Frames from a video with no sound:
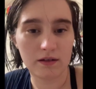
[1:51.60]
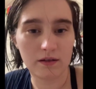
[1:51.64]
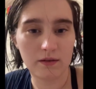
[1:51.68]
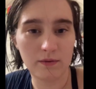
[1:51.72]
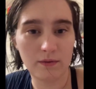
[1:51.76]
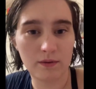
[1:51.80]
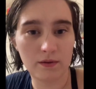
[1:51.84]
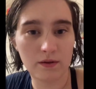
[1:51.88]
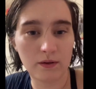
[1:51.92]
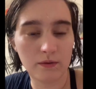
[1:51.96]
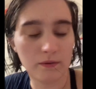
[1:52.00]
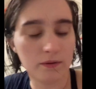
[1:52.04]
you
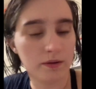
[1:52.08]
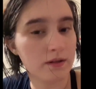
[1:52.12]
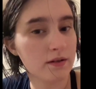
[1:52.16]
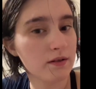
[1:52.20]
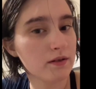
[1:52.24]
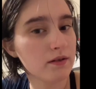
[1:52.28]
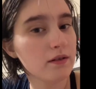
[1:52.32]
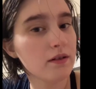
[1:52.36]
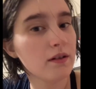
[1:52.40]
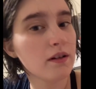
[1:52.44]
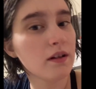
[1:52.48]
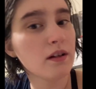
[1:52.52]
were
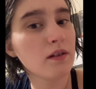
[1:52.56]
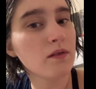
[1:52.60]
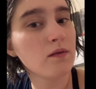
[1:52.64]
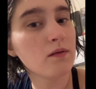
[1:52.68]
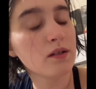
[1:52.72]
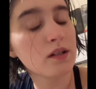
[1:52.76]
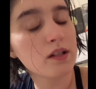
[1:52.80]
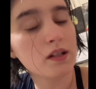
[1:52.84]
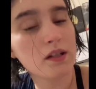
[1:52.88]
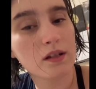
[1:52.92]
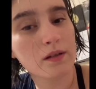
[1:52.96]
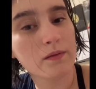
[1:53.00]
wondering
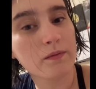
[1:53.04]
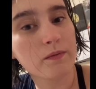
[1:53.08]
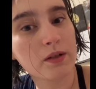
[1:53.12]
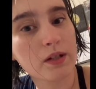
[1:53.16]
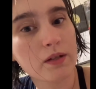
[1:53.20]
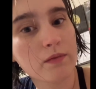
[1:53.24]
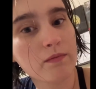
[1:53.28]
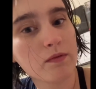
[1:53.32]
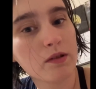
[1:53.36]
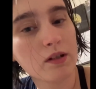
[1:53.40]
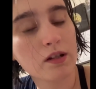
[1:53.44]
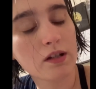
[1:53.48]
what Dum
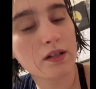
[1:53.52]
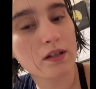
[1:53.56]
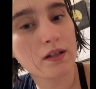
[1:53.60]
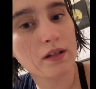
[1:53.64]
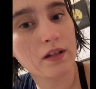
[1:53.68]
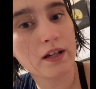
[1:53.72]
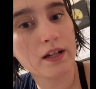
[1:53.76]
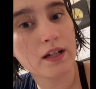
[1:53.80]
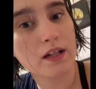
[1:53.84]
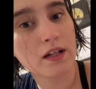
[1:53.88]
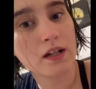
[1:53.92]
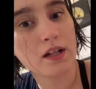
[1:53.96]
Dum looks
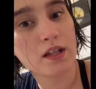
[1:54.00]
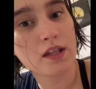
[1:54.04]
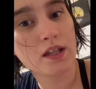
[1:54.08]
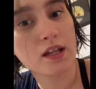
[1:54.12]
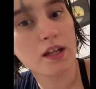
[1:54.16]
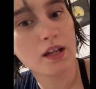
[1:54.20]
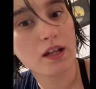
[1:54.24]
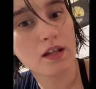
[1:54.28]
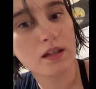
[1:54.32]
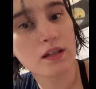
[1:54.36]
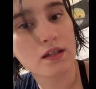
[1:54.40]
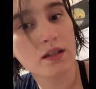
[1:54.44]
like on the
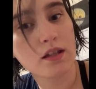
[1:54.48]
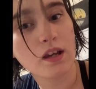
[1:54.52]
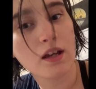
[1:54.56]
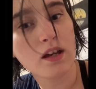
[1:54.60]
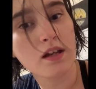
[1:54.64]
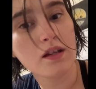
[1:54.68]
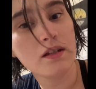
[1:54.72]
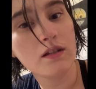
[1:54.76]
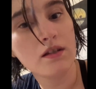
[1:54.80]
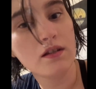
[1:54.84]
inside.